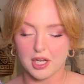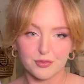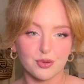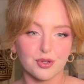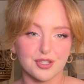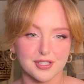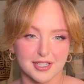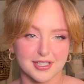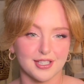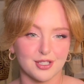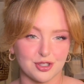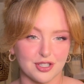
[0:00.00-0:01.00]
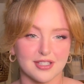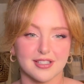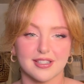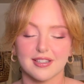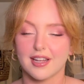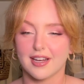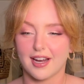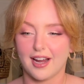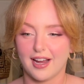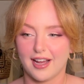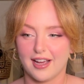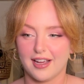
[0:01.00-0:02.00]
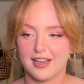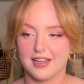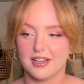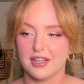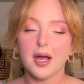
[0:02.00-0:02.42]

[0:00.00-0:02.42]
46 inches that I